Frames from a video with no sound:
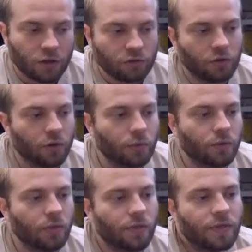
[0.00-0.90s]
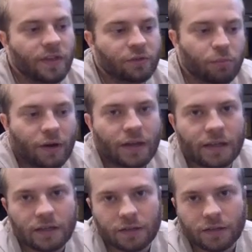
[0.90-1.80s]
So this brake
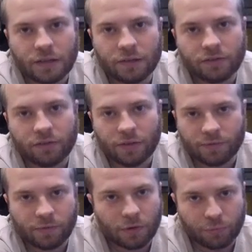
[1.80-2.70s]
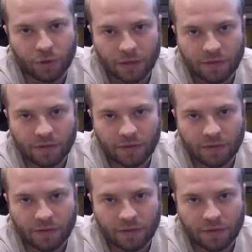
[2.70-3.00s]
here is the front brake.